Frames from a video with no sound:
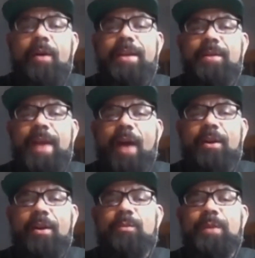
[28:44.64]
how
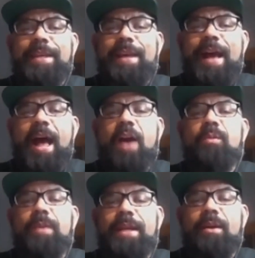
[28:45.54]
can
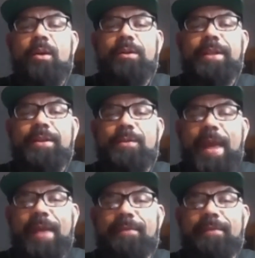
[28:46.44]
we get a hold of you, man?